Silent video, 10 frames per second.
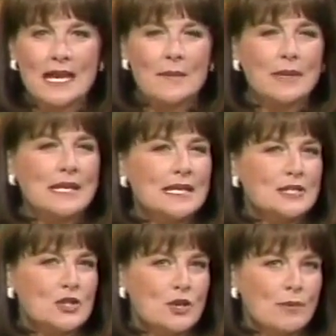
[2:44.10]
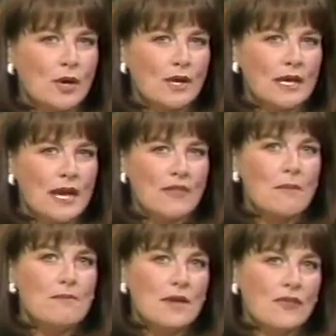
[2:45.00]
But in his new book,
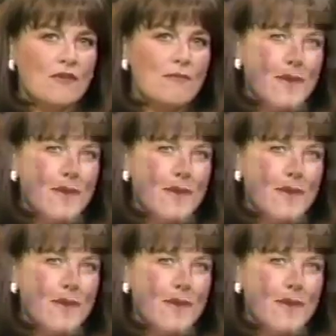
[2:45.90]
The Myth of